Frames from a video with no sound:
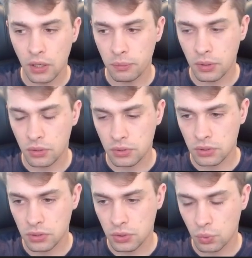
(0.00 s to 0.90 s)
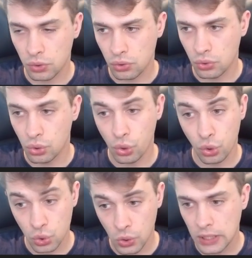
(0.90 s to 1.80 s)
because this is what you
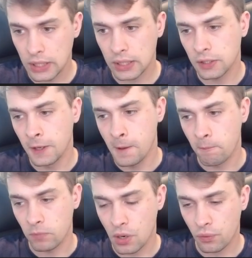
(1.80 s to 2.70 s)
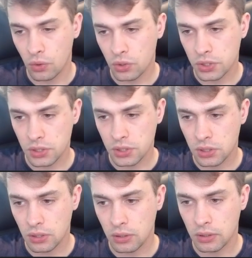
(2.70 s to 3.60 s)
usually get. Therefore, since
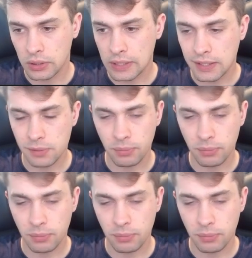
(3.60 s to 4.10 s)
the knight's